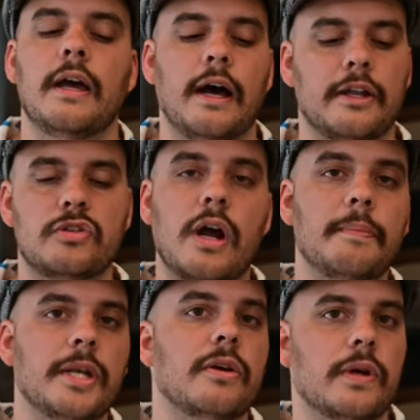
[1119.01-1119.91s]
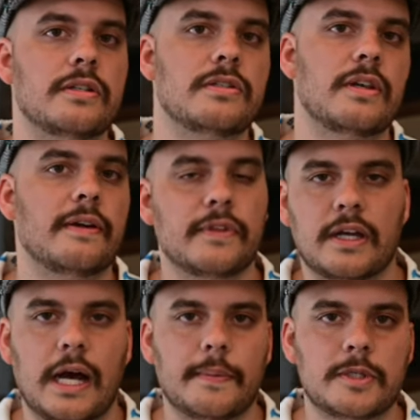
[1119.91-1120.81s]
Uh, drop any questions you have in the
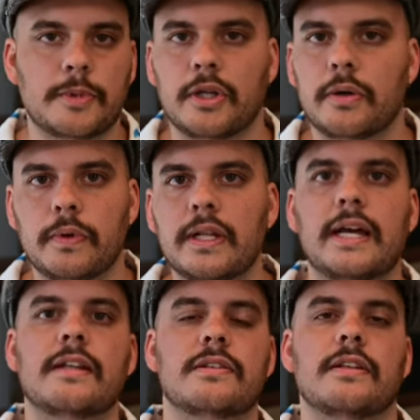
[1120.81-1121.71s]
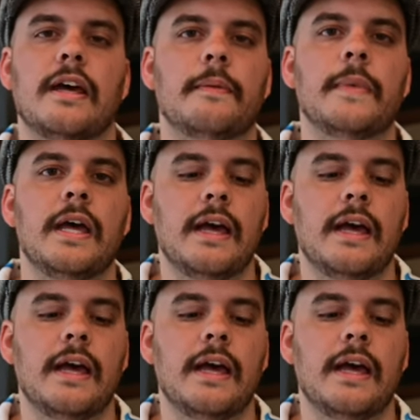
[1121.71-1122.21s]
comments below. We'll answer them.